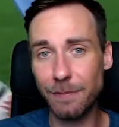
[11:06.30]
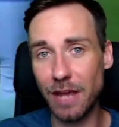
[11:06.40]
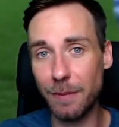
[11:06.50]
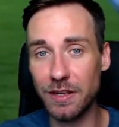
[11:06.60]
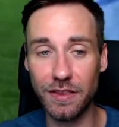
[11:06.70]

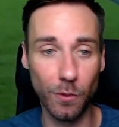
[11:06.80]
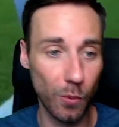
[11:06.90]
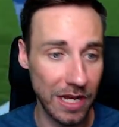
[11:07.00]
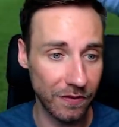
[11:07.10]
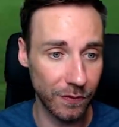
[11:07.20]
maybe the
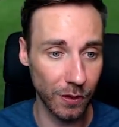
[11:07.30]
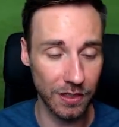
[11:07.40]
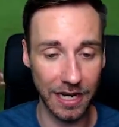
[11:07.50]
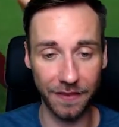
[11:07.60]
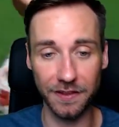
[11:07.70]
weak
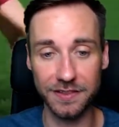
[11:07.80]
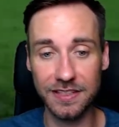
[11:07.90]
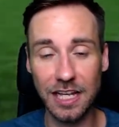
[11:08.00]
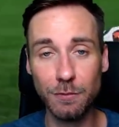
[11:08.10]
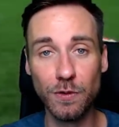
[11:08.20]
foot and the
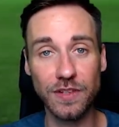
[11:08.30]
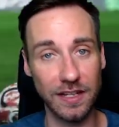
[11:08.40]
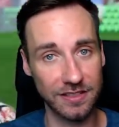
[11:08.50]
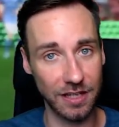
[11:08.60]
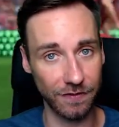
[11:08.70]
skill moves and stuff